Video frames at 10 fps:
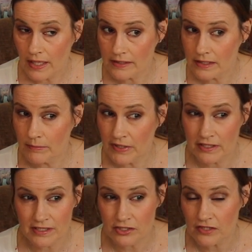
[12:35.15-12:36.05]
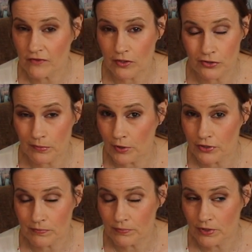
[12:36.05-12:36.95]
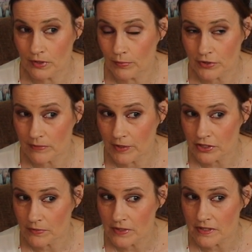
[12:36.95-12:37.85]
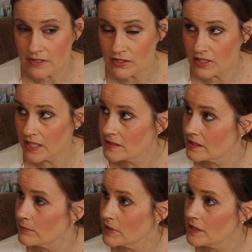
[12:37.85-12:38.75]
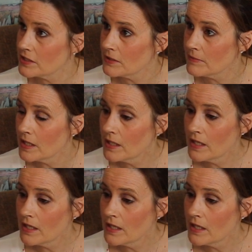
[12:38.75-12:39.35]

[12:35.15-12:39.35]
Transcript: I did the medium because I just followed the body measurements. I did the medium.